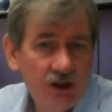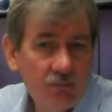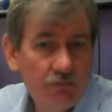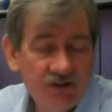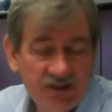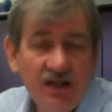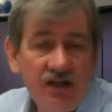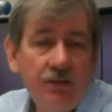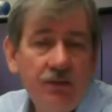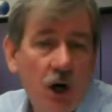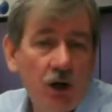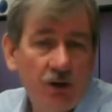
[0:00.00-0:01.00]
But they need
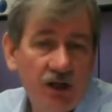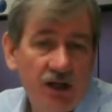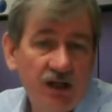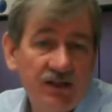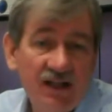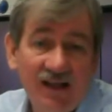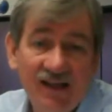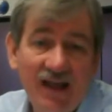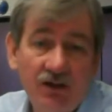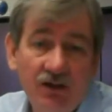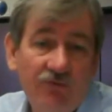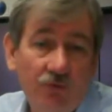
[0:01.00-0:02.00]
marketing and they
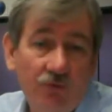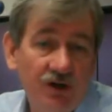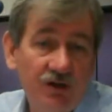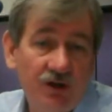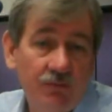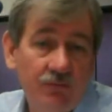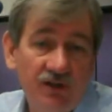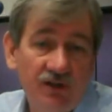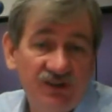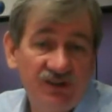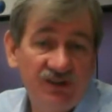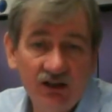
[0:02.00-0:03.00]
can't afford to be
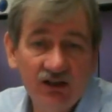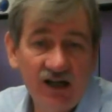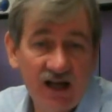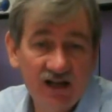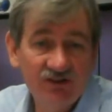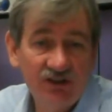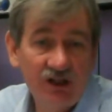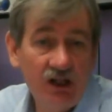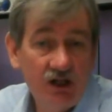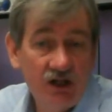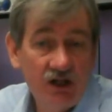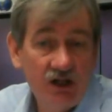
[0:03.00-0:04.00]
second class.
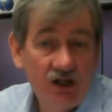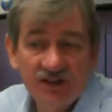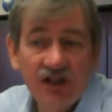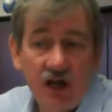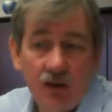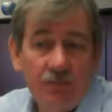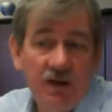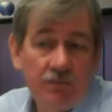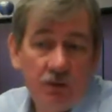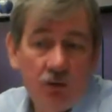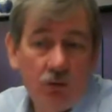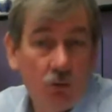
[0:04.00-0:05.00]
And that's the kind of
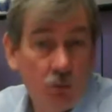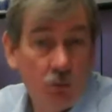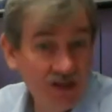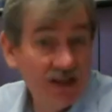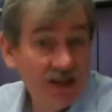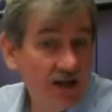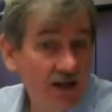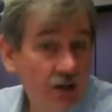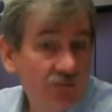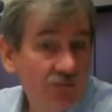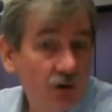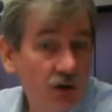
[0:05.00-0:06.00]
people we get here
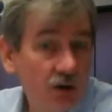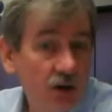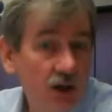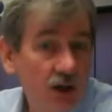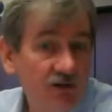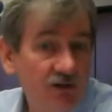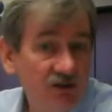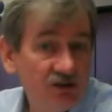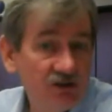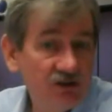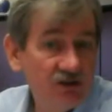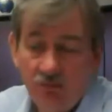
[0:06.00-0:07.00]
for a
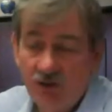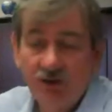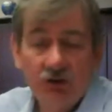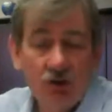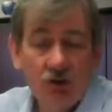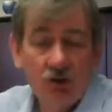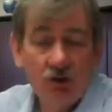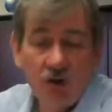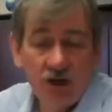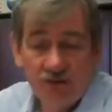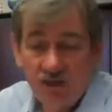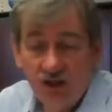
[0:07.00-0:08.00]
business. But the
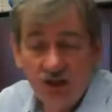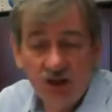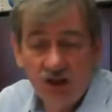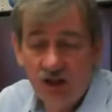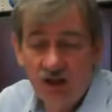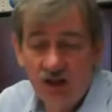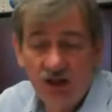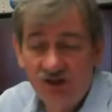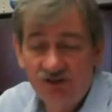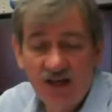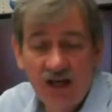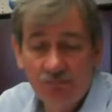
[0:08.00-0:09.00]
Localware thing
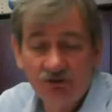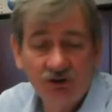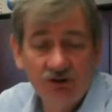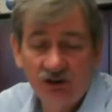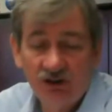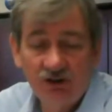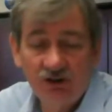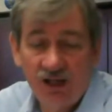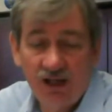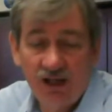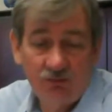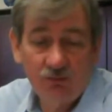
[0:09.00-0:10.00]
is absolutely,
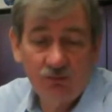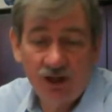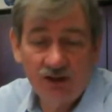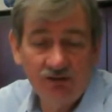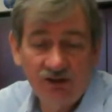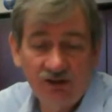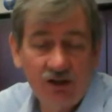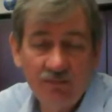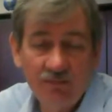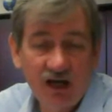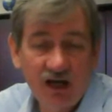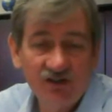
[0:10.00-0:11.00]
hey, you know, I'm
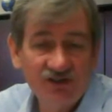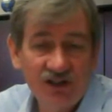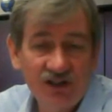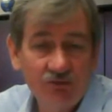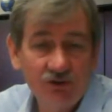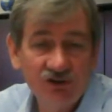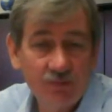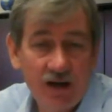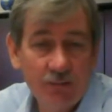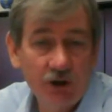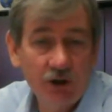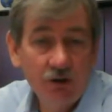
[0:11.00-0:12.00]
not going to send them to a
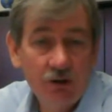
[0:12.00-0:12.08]
spammer.